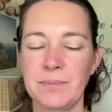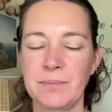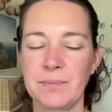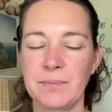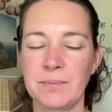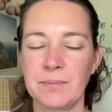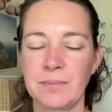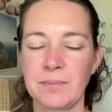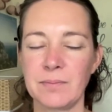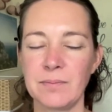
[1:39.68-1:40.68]

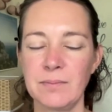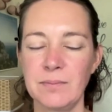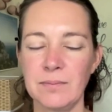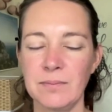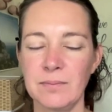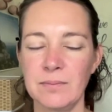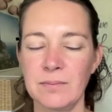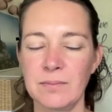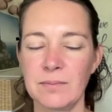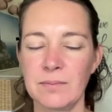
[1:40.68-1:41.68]

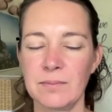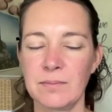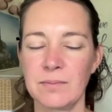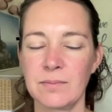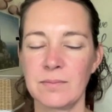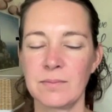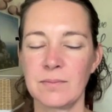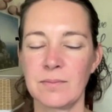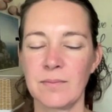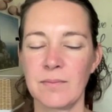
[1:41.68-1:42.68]

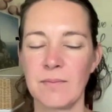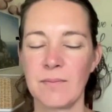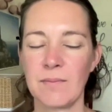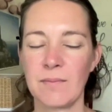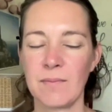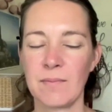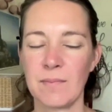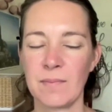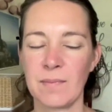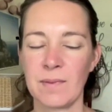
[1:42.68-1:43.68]

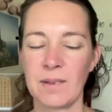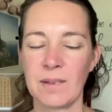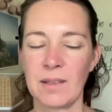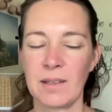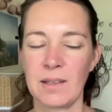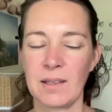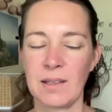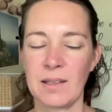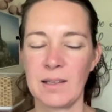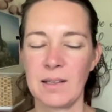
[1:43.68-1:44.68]

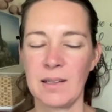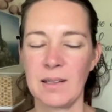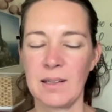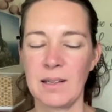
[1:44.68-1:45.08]
No one is speaking in this clip.